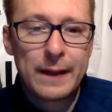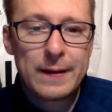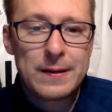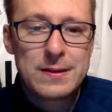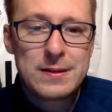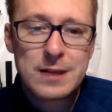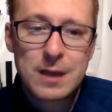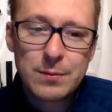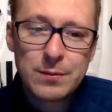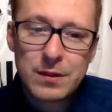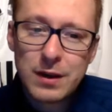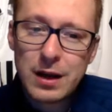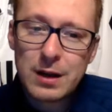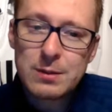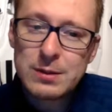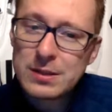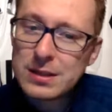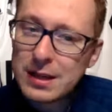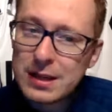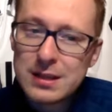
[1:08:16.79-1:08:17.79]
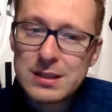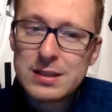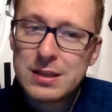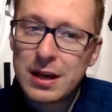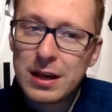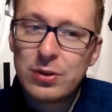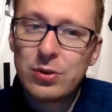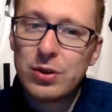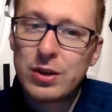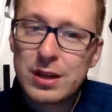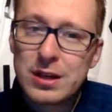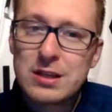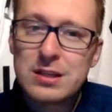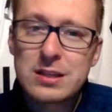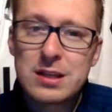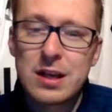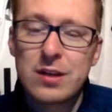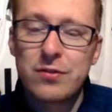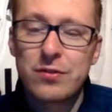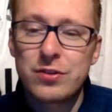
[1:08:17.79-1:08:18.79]
Sometimes Cristiano is
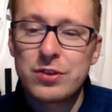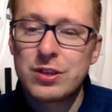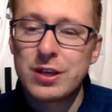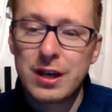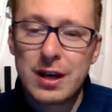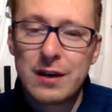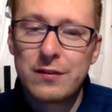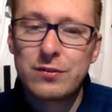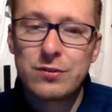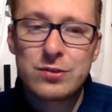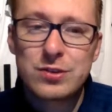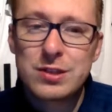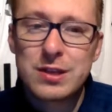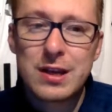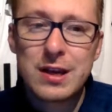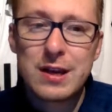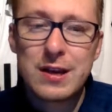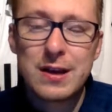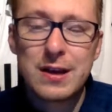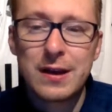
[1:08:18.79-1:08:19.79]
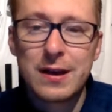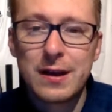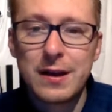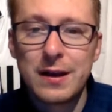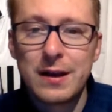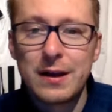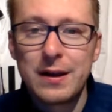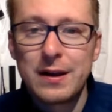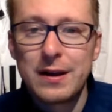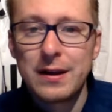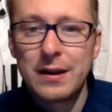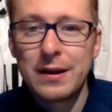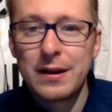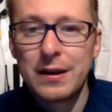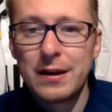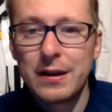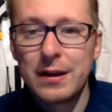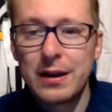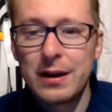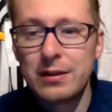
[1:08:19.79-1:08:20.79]
selfish, I have to say.
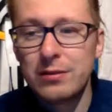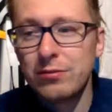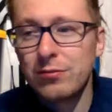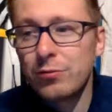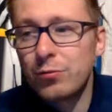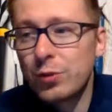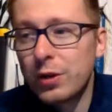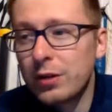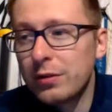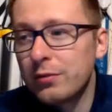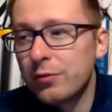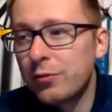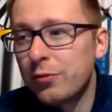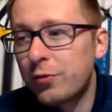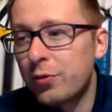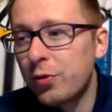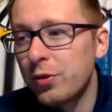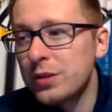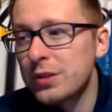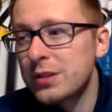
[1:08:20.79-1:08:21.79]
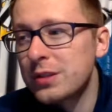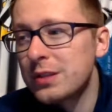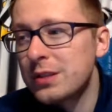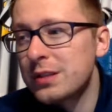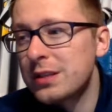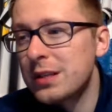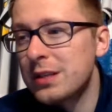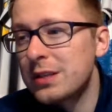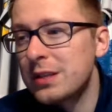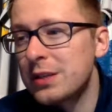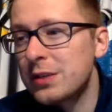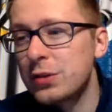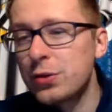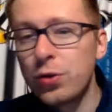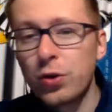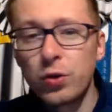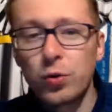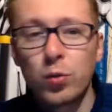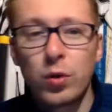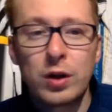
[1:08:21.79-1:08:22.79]
And well, of course, since he
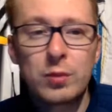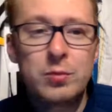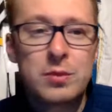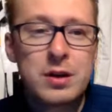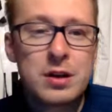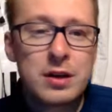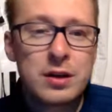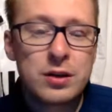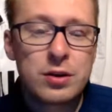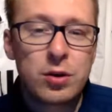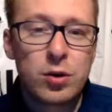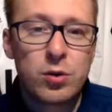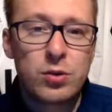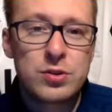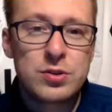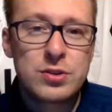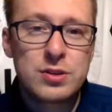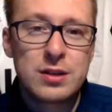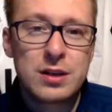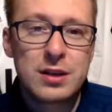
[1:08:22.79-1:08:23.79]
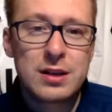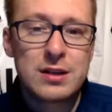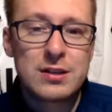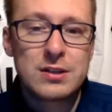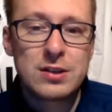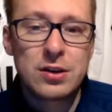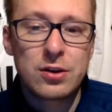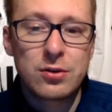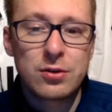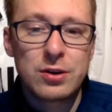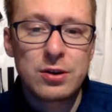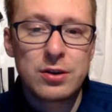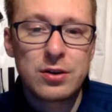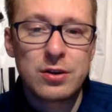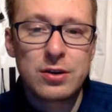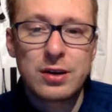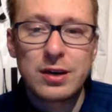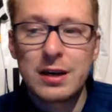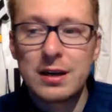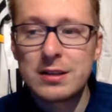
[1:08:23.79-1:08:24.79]
scored 1 million goals in his
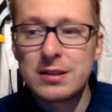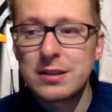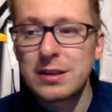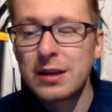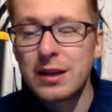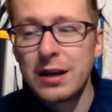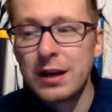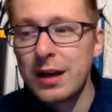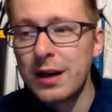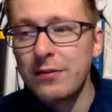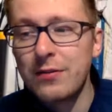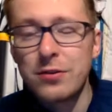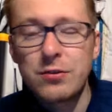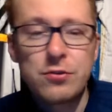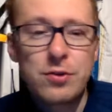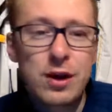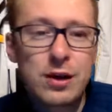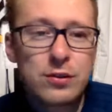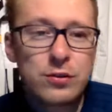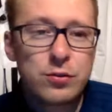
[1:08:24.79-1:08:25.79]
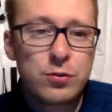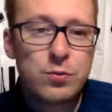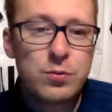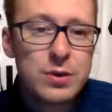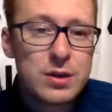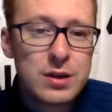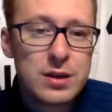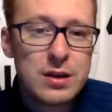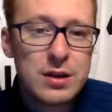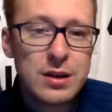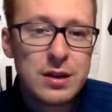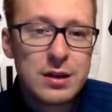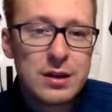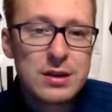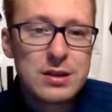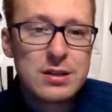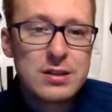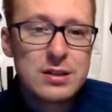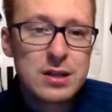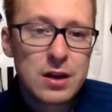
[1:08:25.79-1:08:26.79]
career, he has every right to be
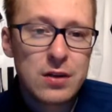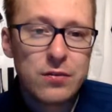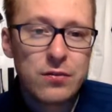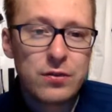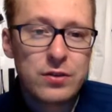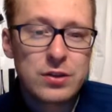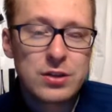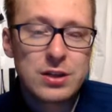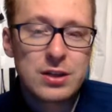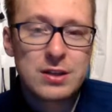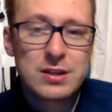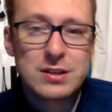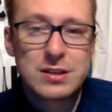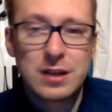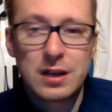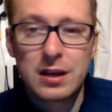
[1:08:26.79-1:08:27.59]
selfish at